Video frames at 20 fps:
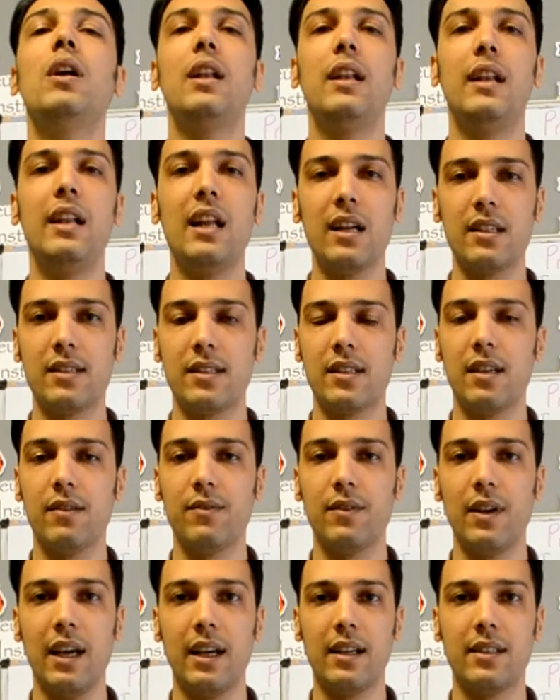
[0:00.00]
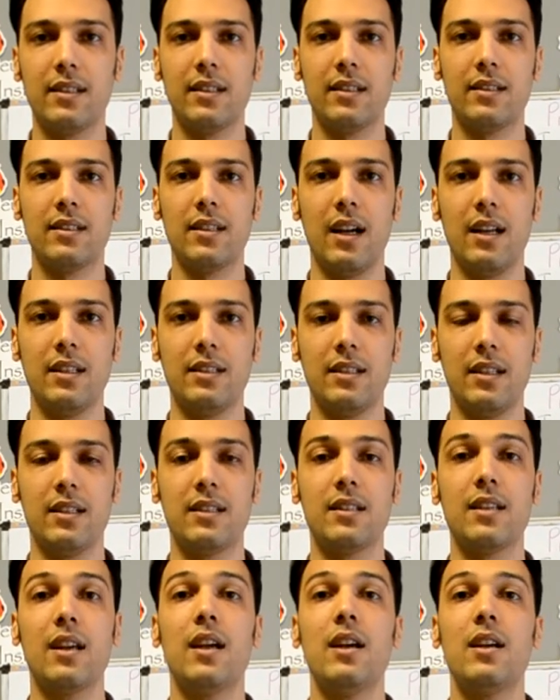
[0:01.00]
lots of
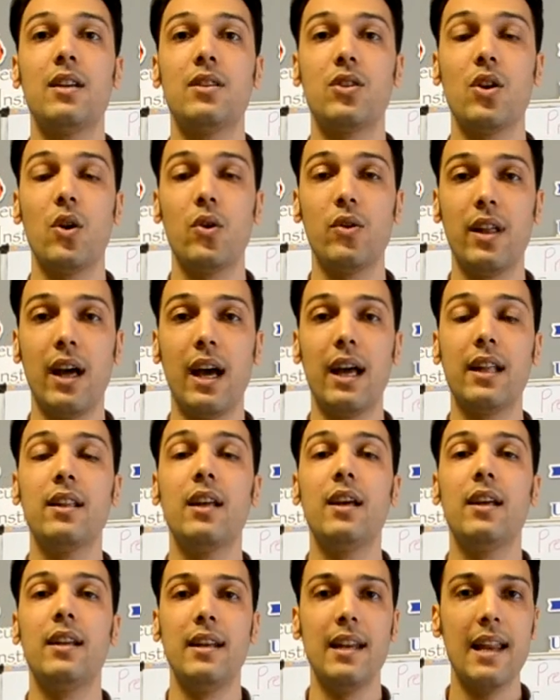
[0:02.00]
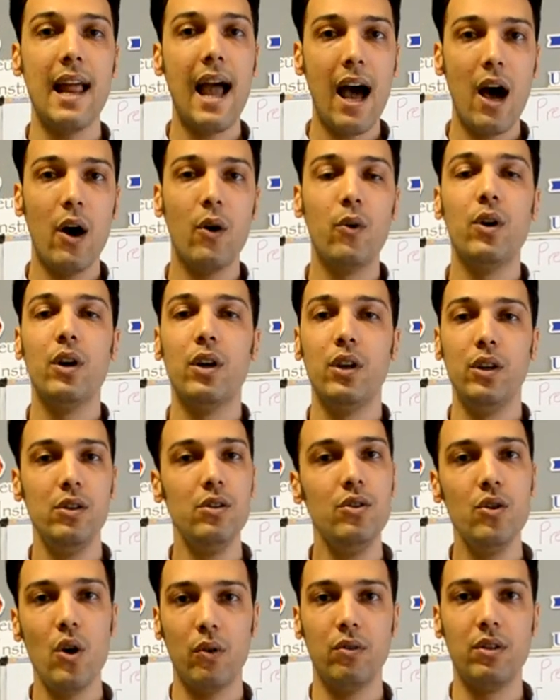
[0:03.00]
exercises so that now
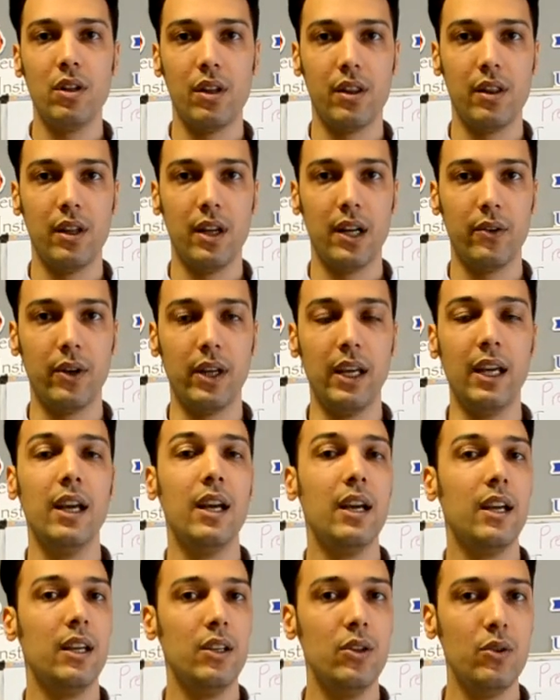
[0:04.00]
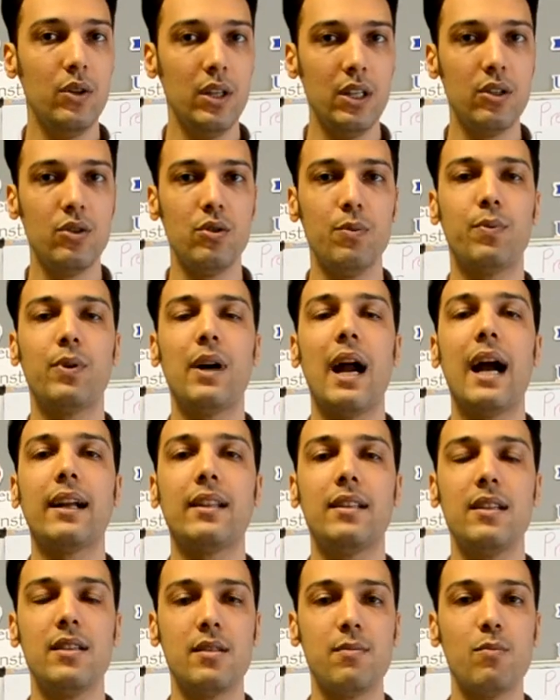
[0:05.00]
you know the theory. You need to
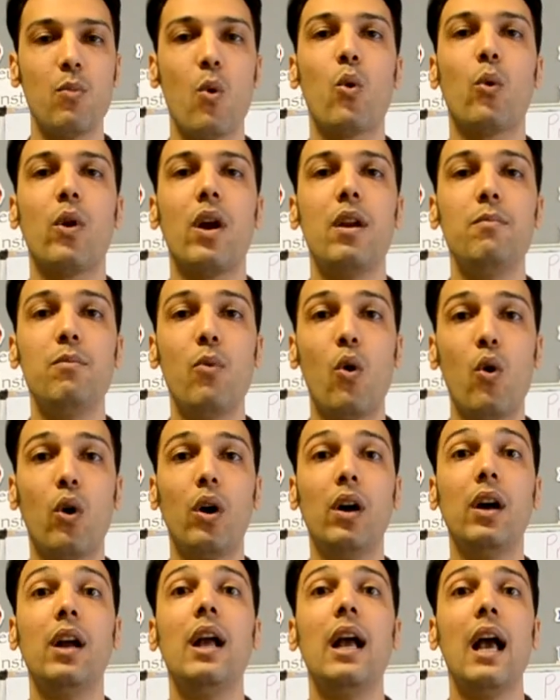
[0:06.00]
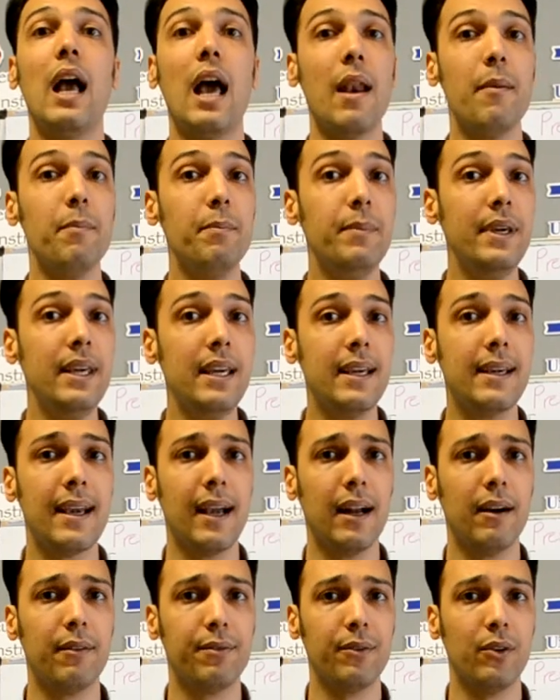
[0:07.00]
practice more and more and be
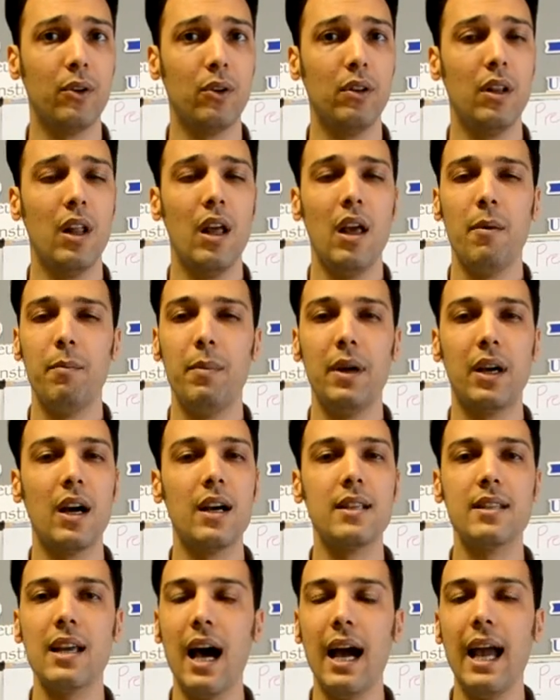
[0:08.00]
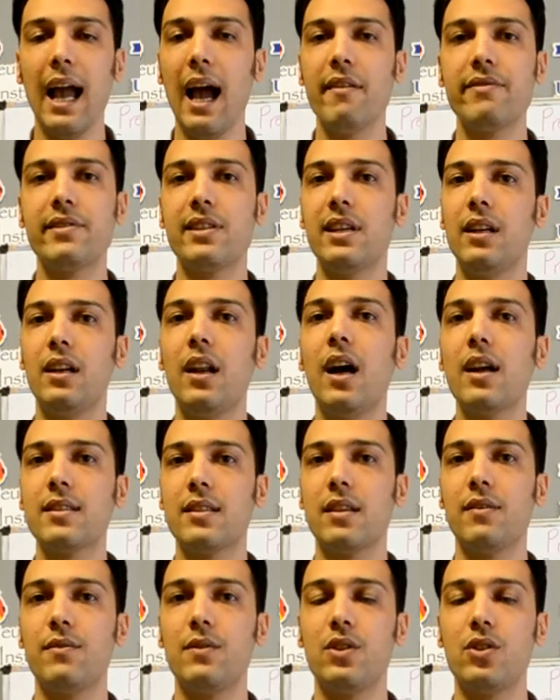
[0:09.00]
careful, because I have seen
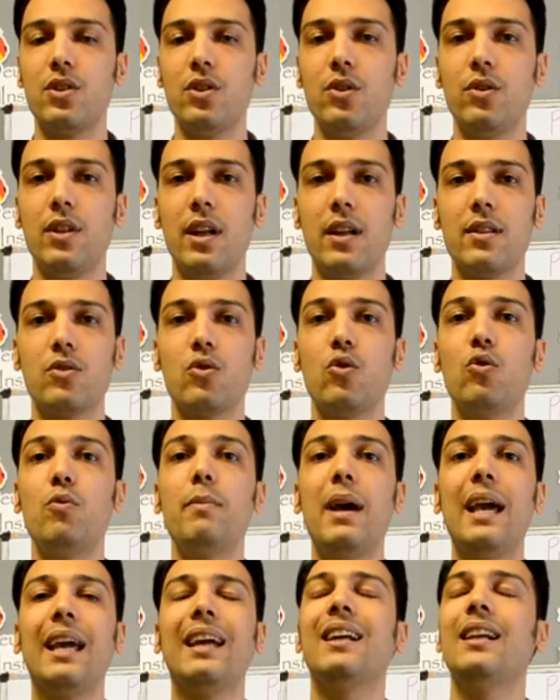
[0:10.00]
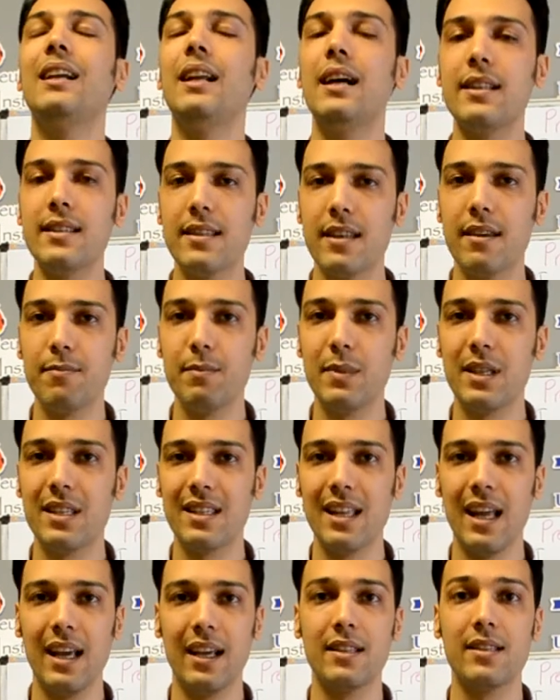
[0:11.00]
lots of students who make lots of
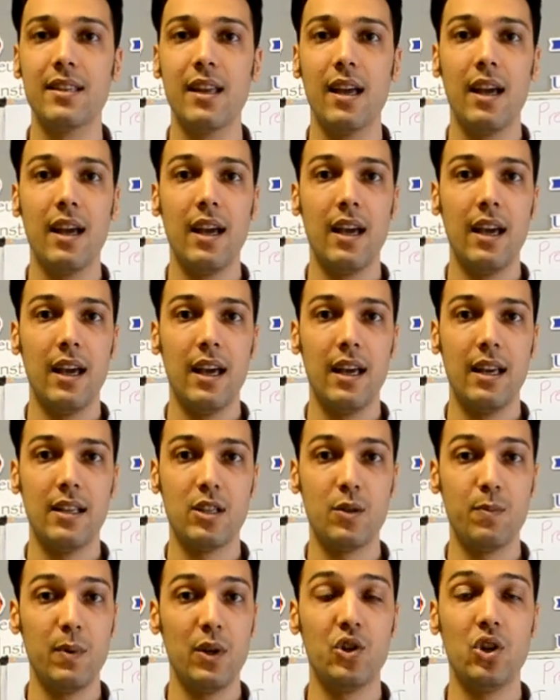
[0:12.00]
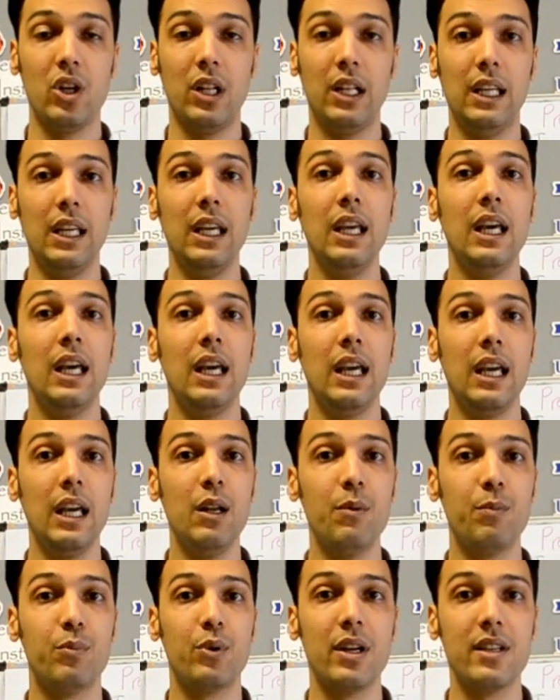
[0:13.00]
mistakes, especially
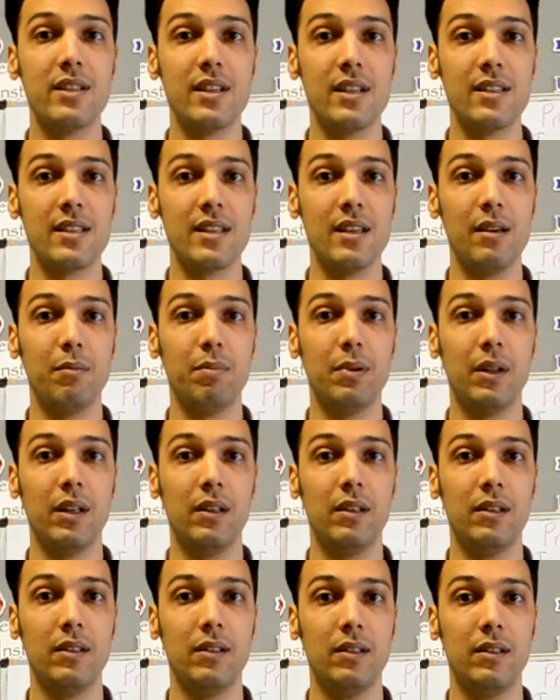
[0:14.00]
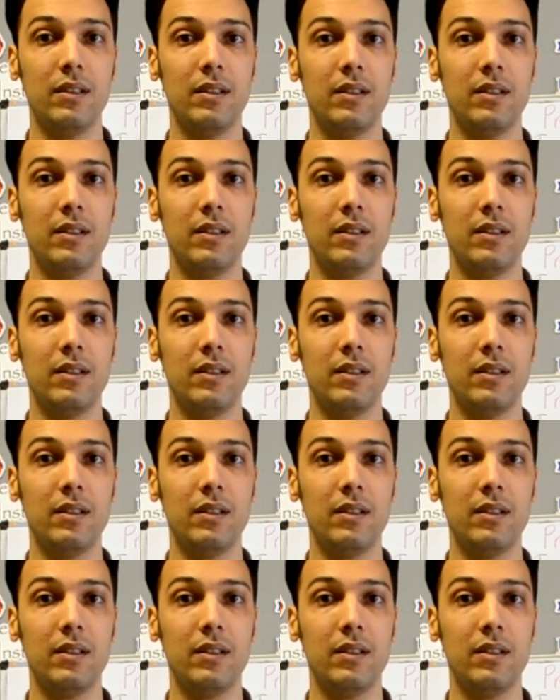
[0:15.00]
in present simple.